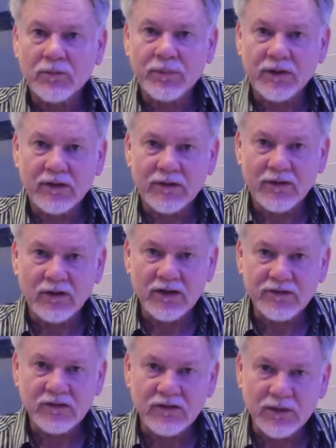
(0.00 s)
But there
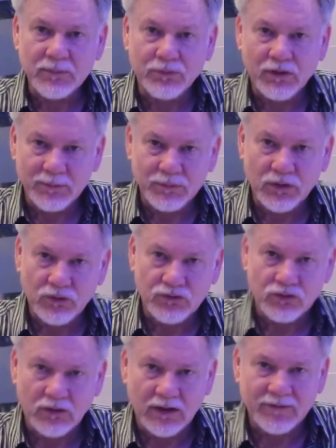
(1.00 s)
is a deep rape
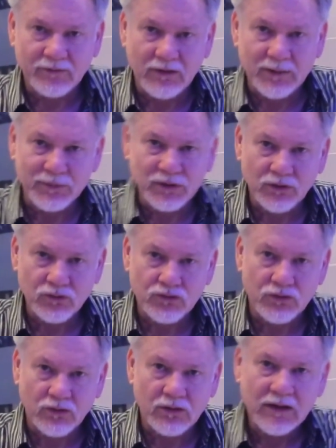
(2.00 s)
culture, and the rape
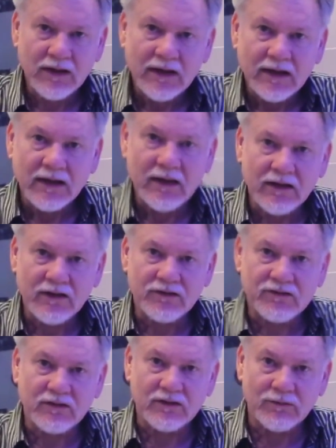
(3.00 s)
culture is,